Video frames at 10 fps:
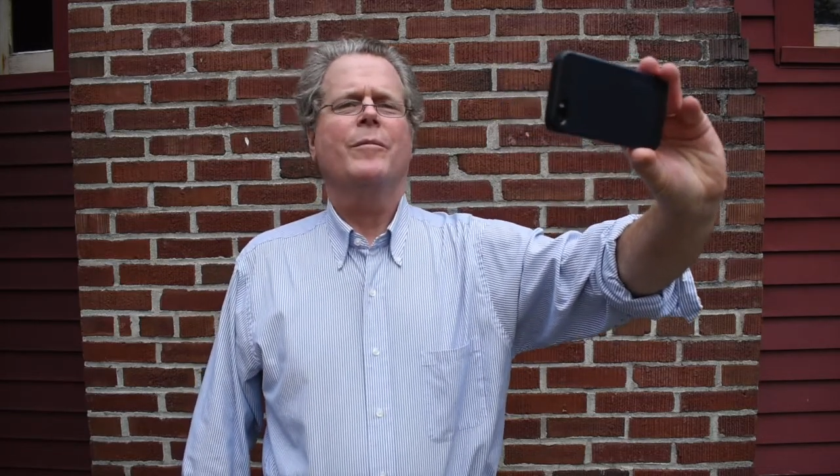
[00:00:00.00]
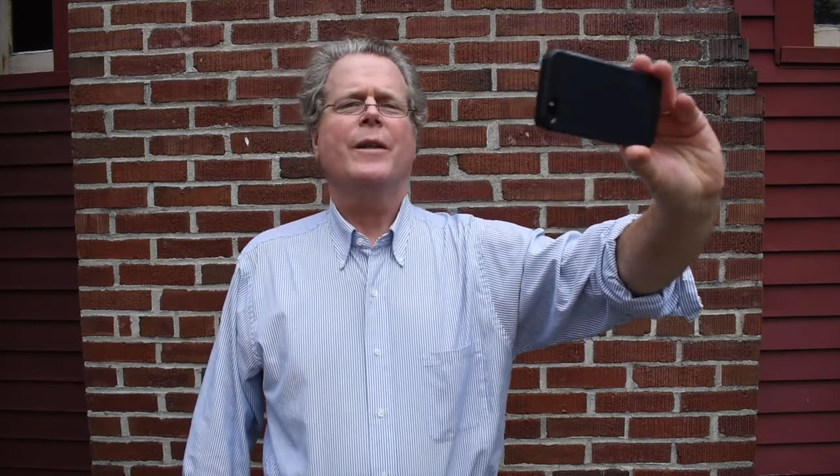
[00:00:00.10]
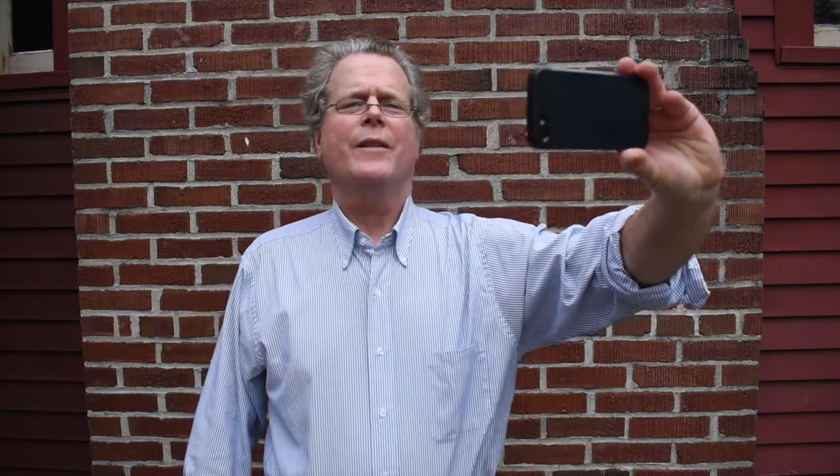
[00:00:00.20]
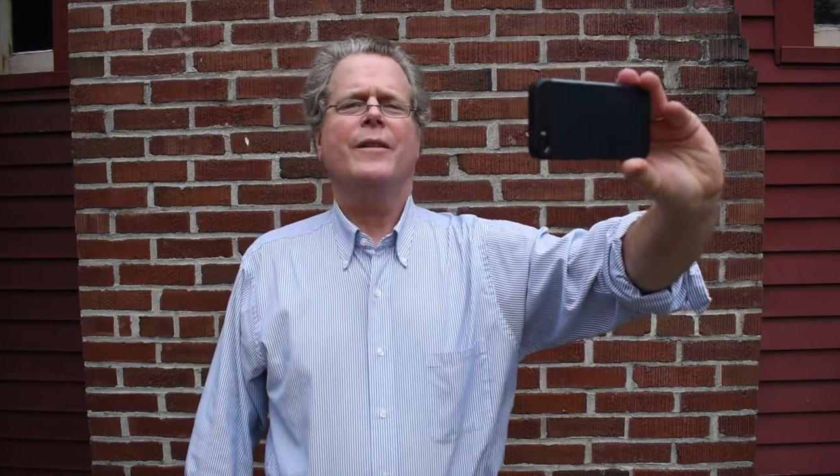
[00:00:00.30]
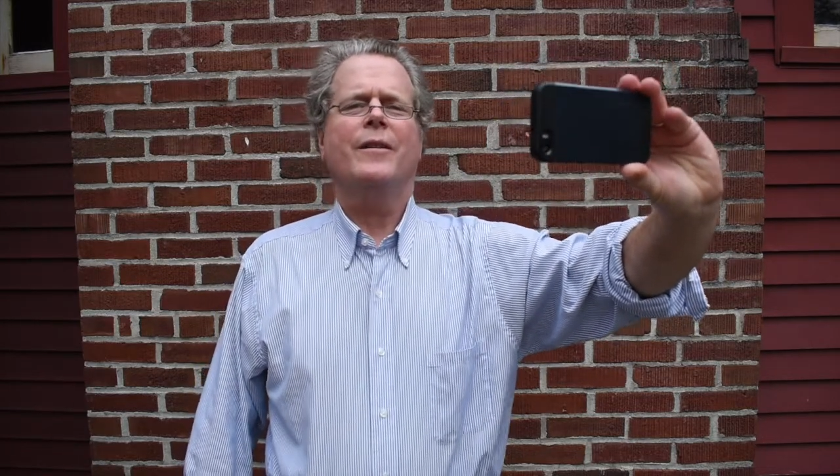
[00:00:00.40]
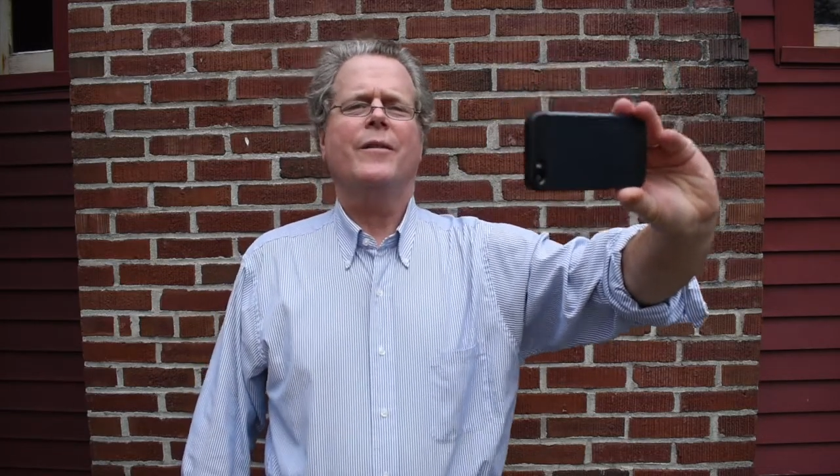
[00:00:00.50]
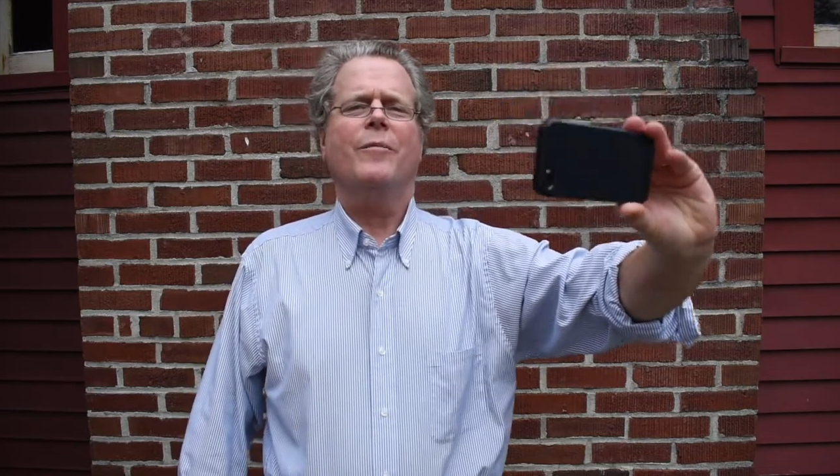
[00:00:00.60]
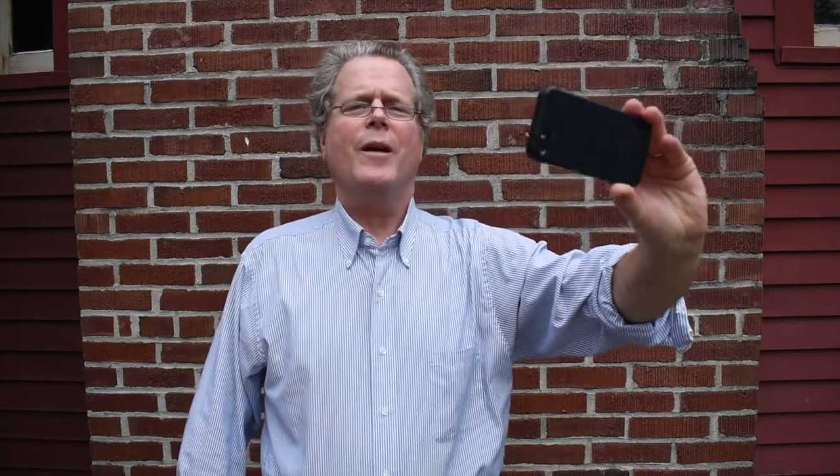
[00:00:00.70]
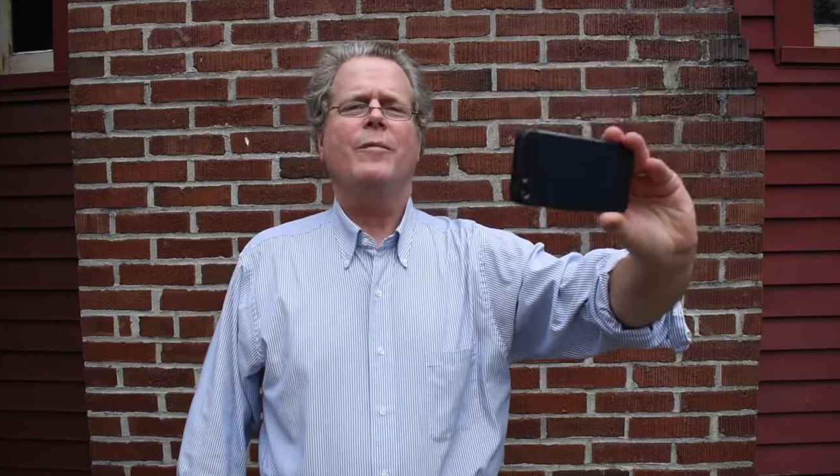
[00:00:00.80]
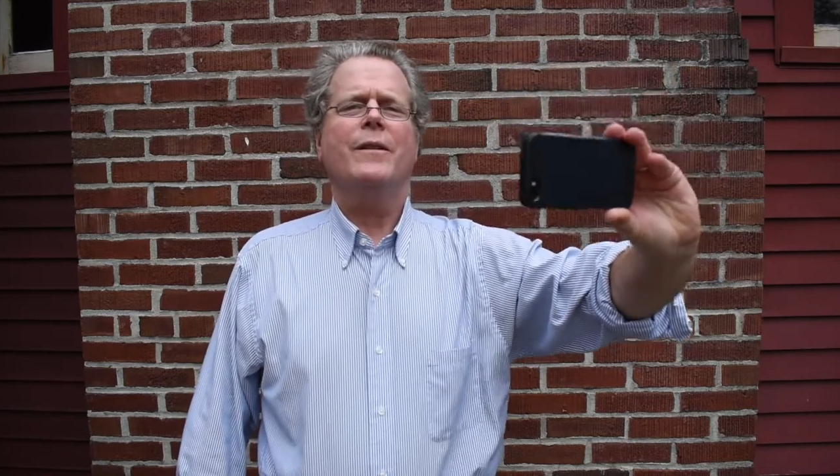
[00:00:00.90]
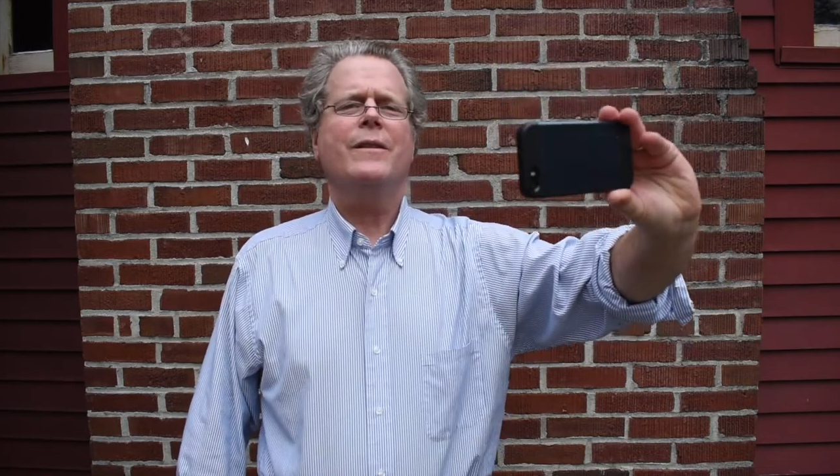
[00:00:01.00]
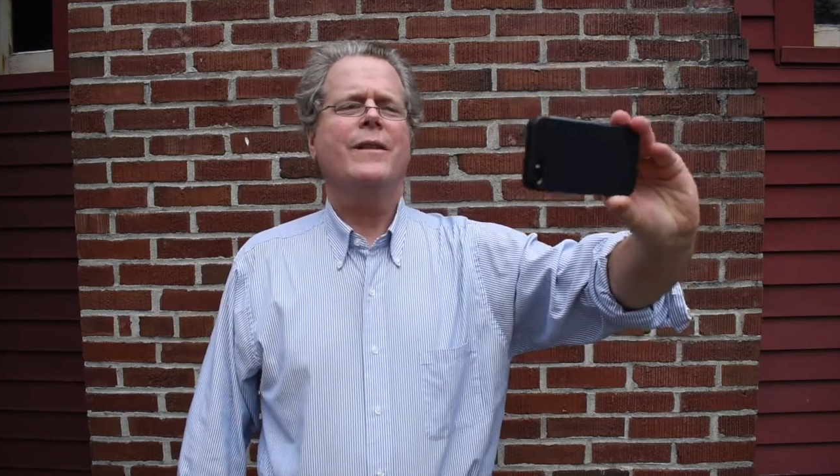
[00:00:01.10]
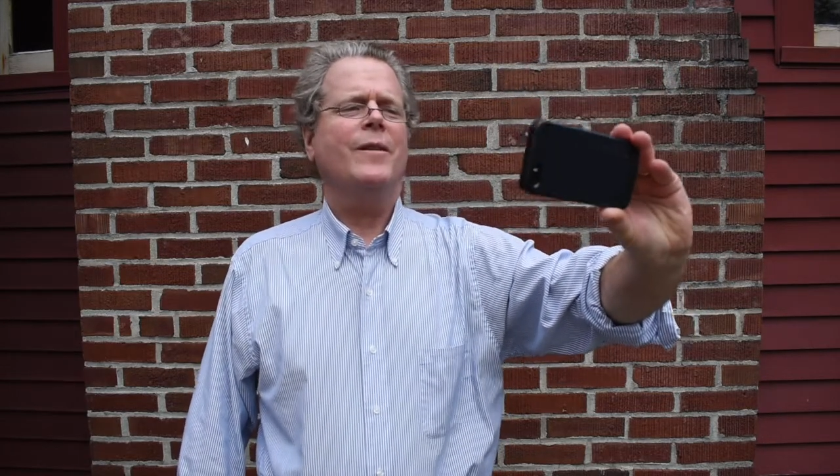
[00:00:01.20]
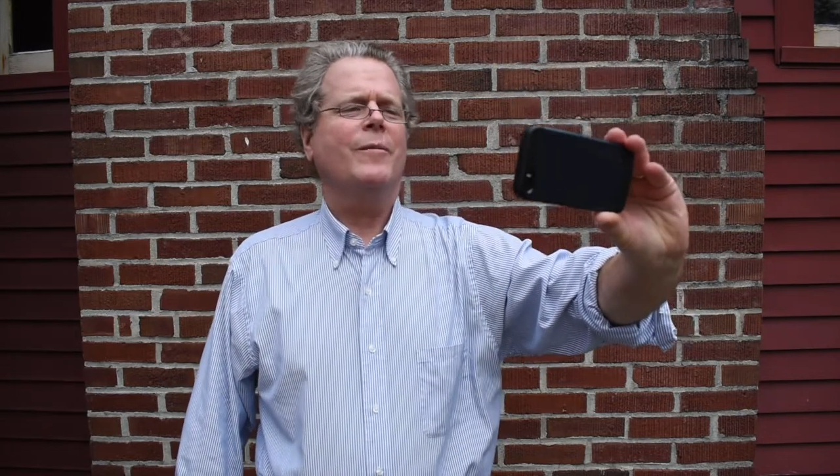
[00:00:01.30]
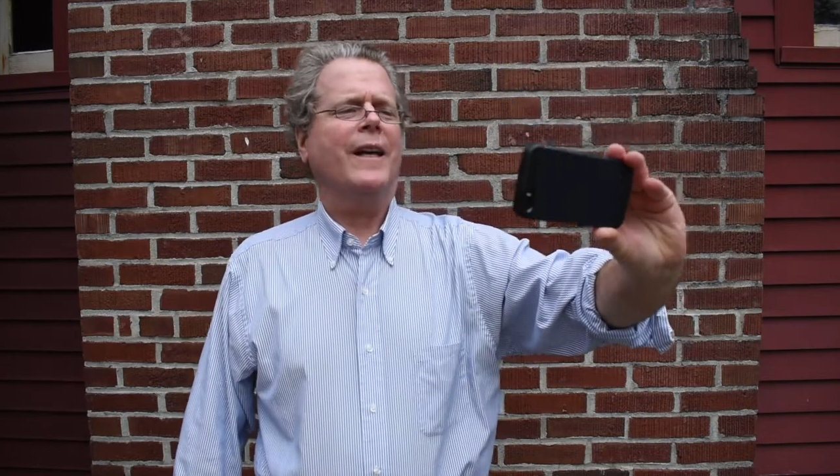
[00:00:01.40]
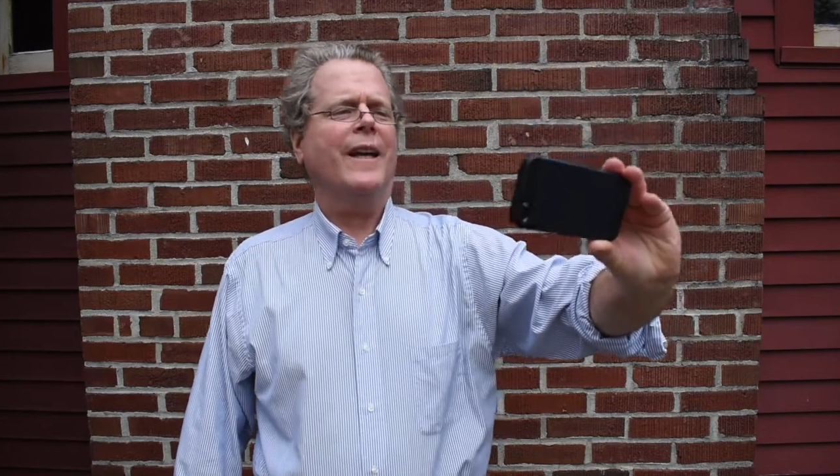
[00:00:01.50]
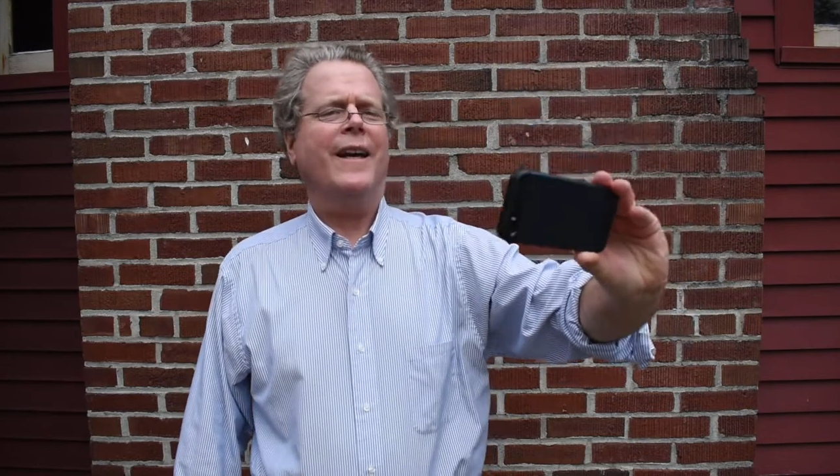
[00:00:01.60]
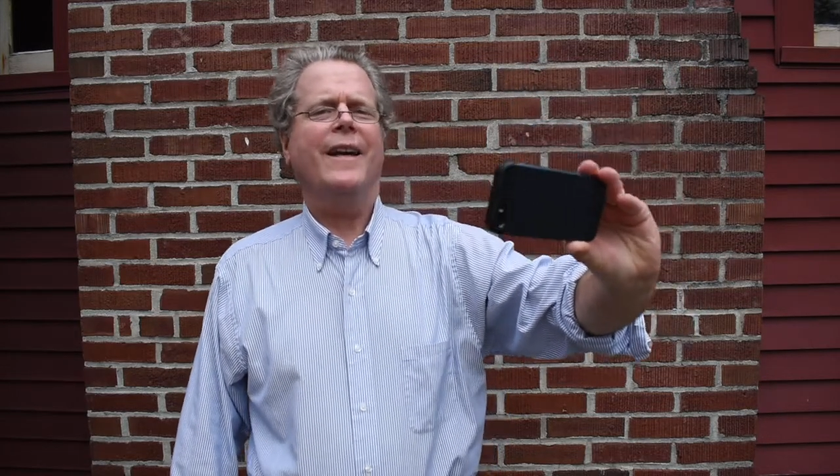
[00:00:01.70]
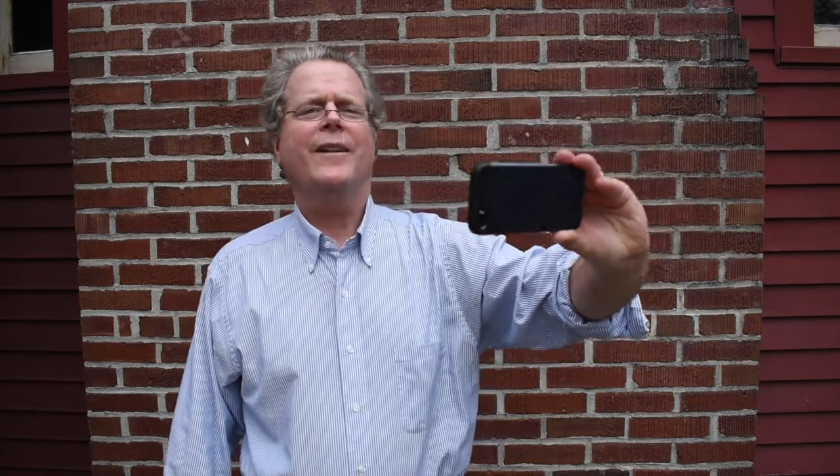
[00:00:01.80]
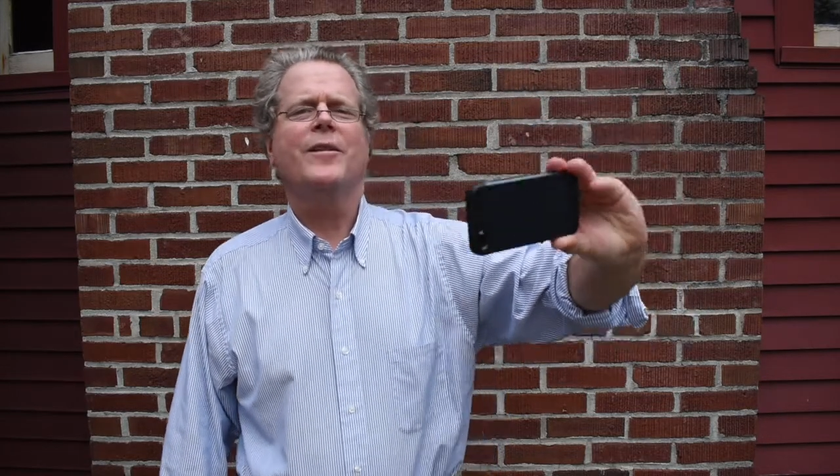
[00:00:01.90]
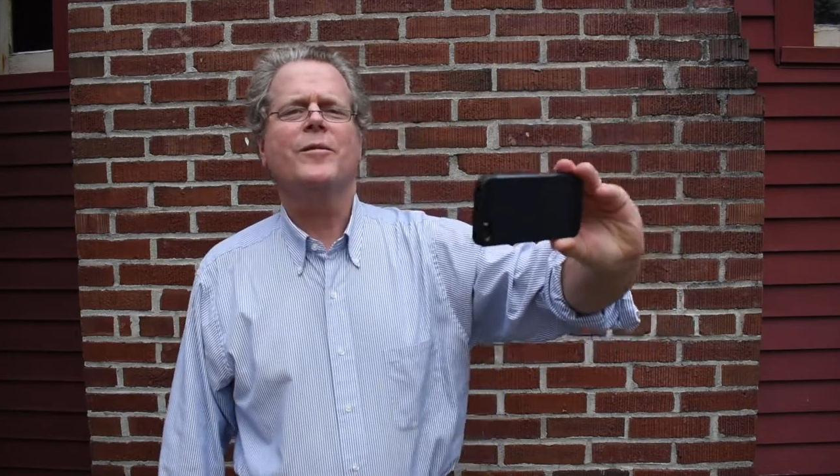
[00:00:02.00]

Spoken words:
but you can maybe see my hand